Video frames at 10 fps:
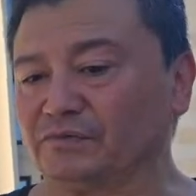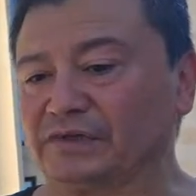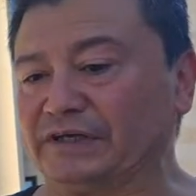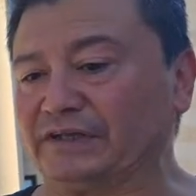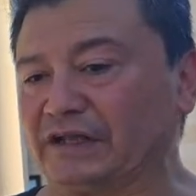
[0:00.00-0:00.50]

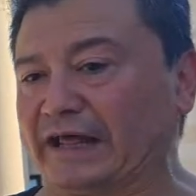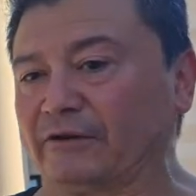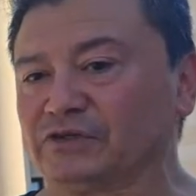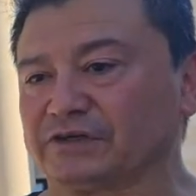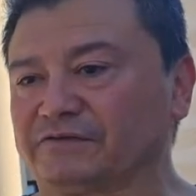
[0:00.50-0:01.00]
the
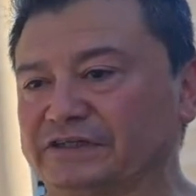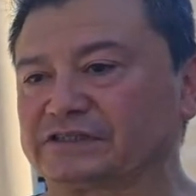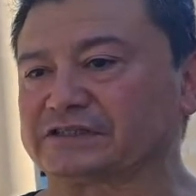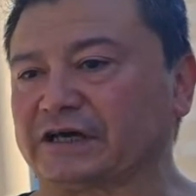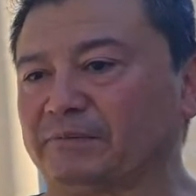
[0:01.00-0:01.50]
language of
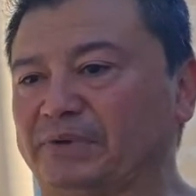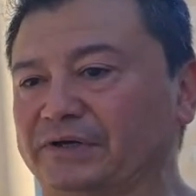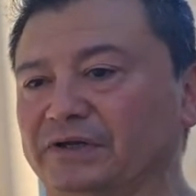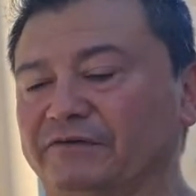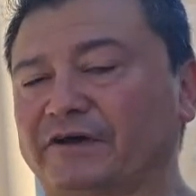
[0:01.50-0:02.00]
this
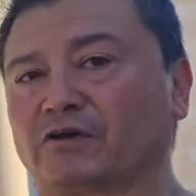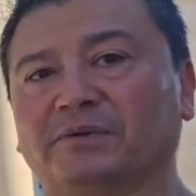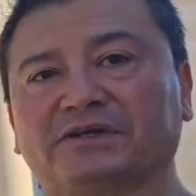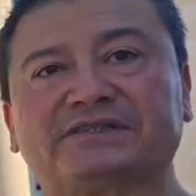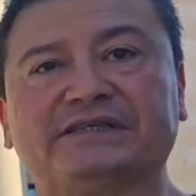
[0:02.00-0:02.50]
bill, the Federal
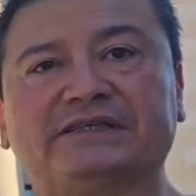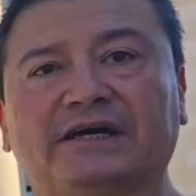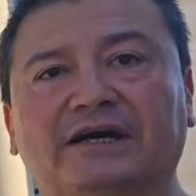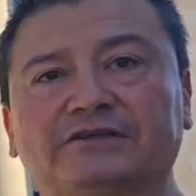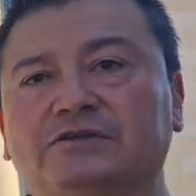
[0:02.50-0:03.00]
Bill C
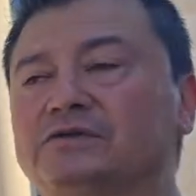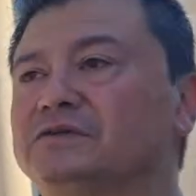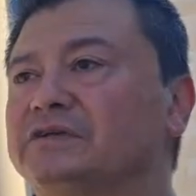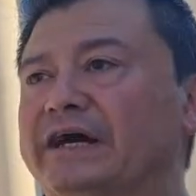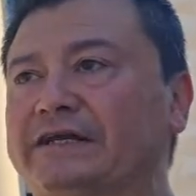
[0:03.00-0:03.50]

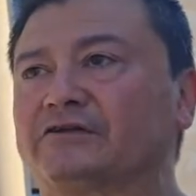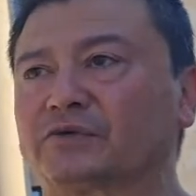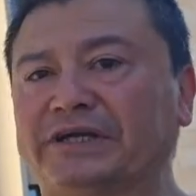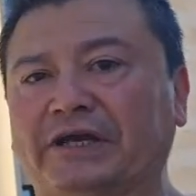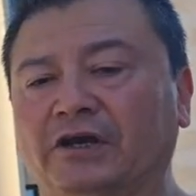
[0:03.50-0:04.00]

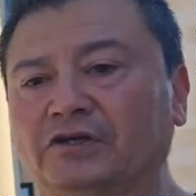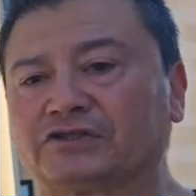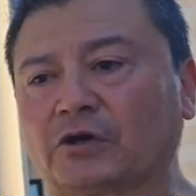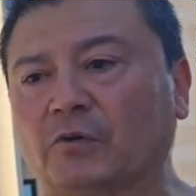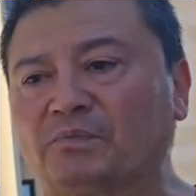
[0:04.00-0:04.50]
293.
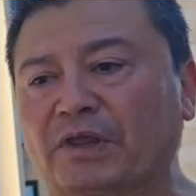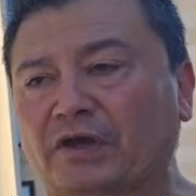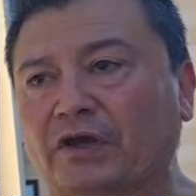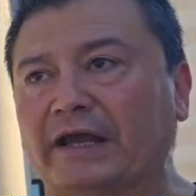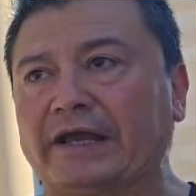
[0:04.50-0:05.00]
So
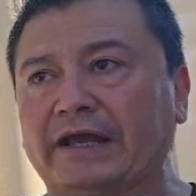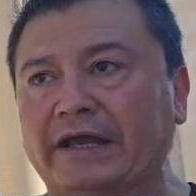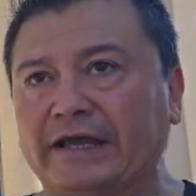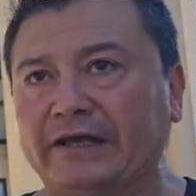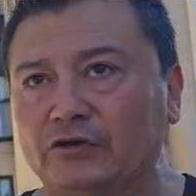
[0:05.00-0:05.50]

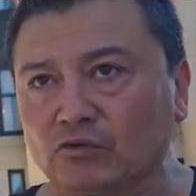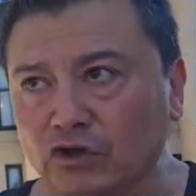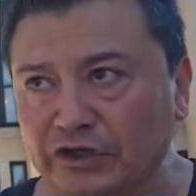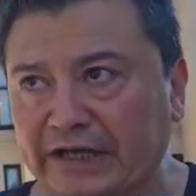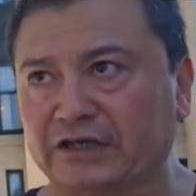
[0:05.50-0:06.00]
you
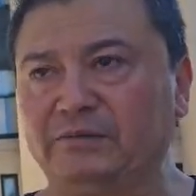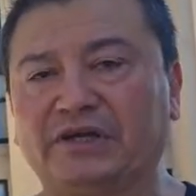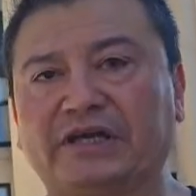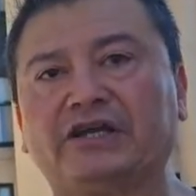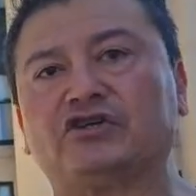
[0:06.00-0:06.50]
look at
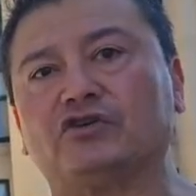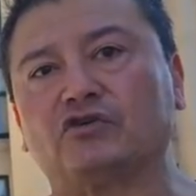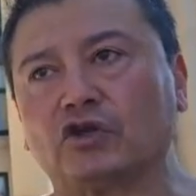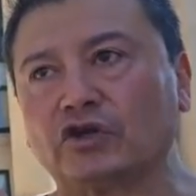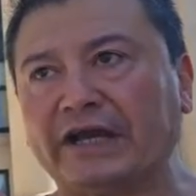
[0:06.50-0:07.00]
communication, you
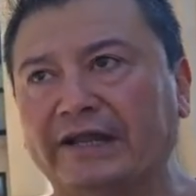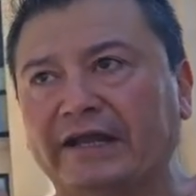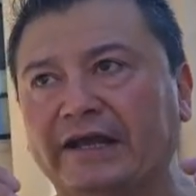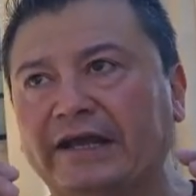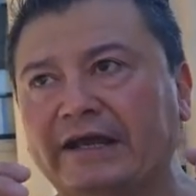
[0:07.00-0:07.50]
look at
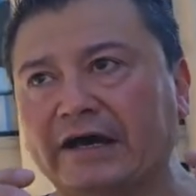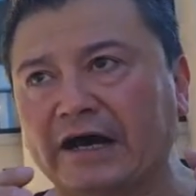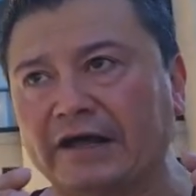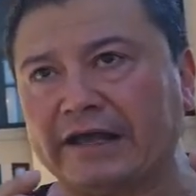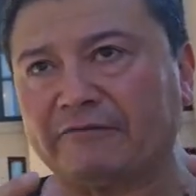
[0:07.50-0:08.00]

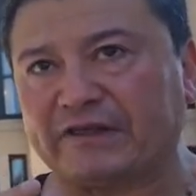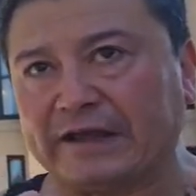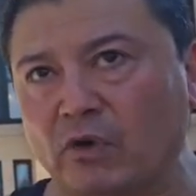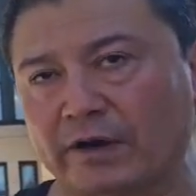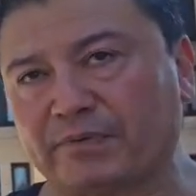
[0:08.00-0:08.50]
if
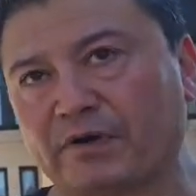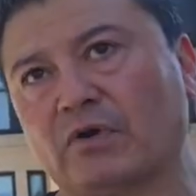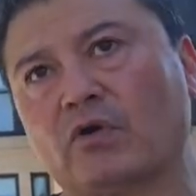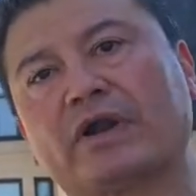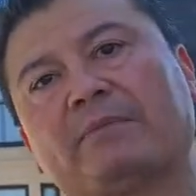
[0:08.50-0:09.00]
they want to
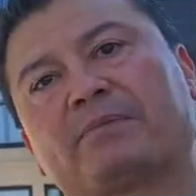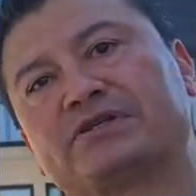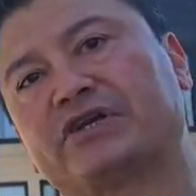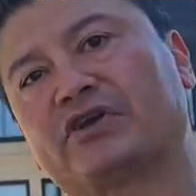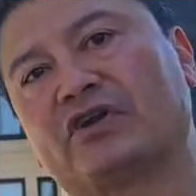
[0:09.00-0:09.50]
promote a
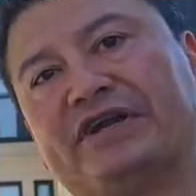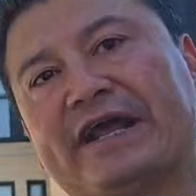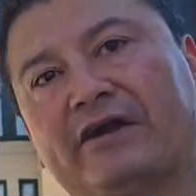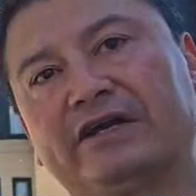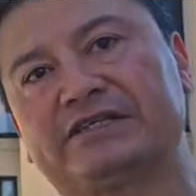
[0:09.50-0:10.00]
particular
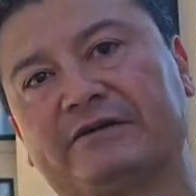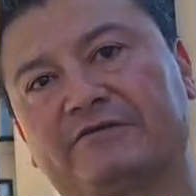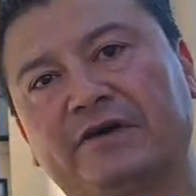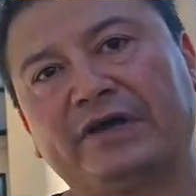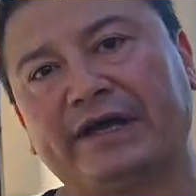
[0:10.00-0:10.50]
narrative,
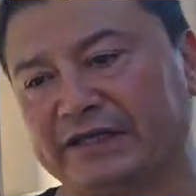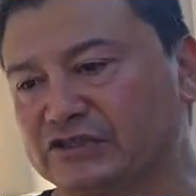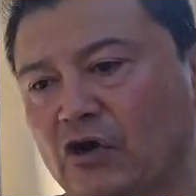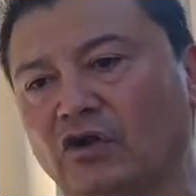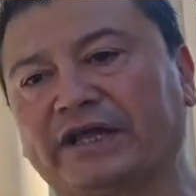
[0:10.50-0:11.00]
it's
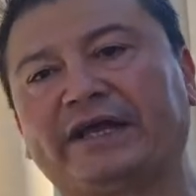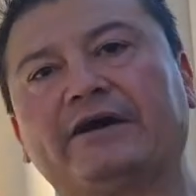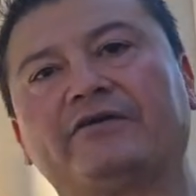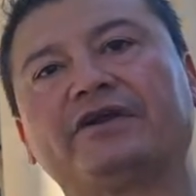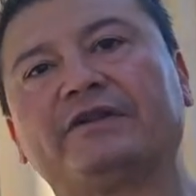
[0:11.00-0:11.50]
all laid
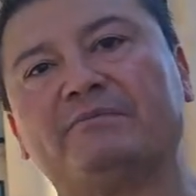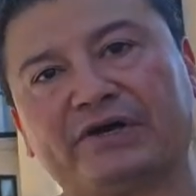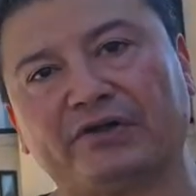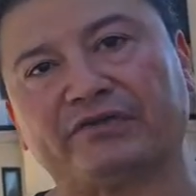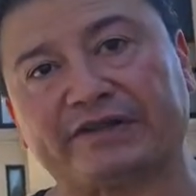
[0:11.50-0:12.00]
out in the
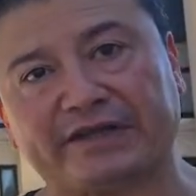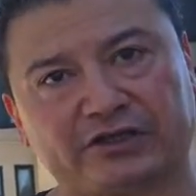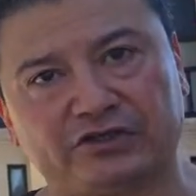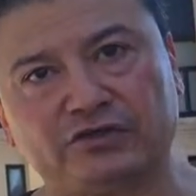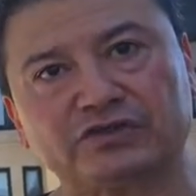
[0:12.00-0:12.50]
bill that they
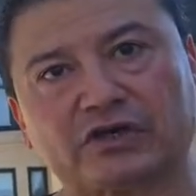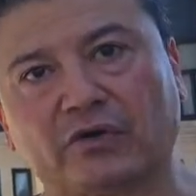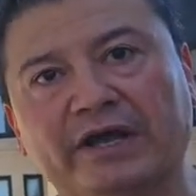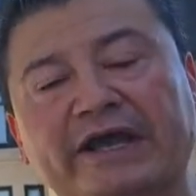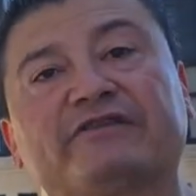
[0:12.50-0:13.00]
can do so.
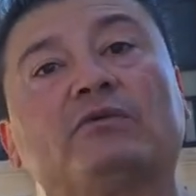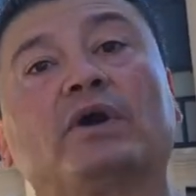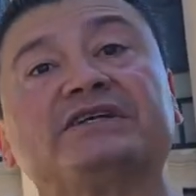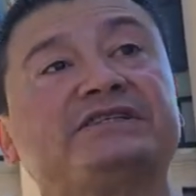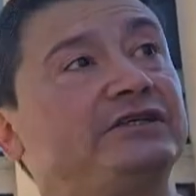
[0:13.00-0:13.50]
If they
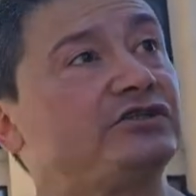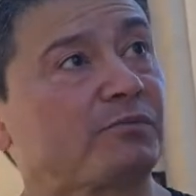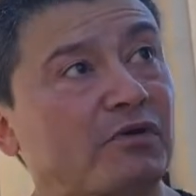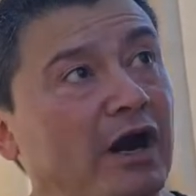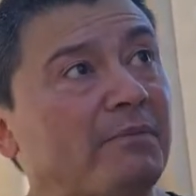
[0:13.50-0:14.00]
want to seize
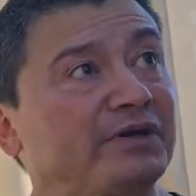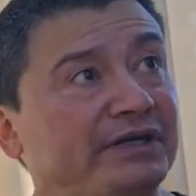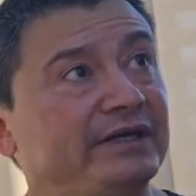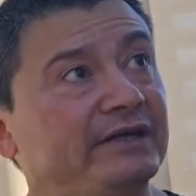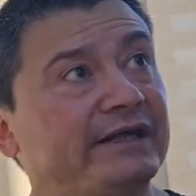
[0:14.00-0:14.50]
your property,
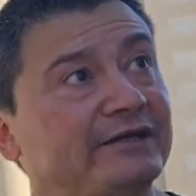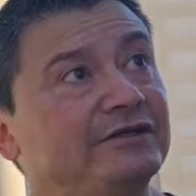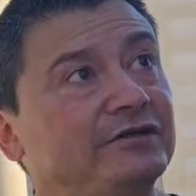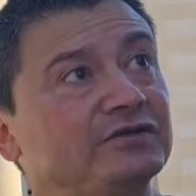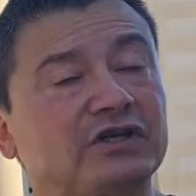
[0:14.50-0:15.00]
they
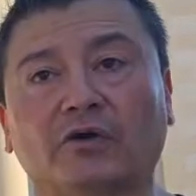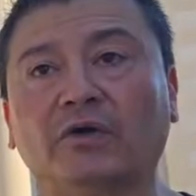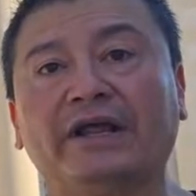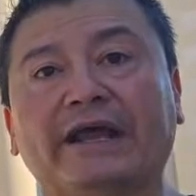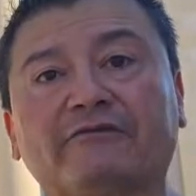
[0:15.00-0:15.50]
can do so.
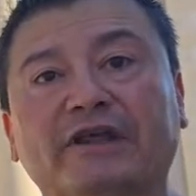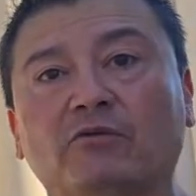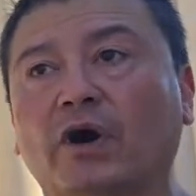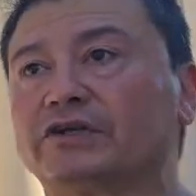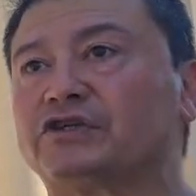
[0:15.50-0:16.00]
If they
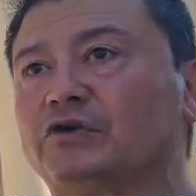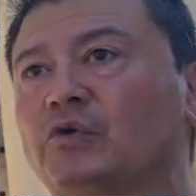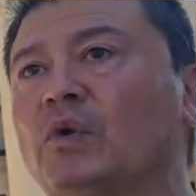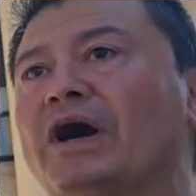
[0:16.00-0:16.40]
want to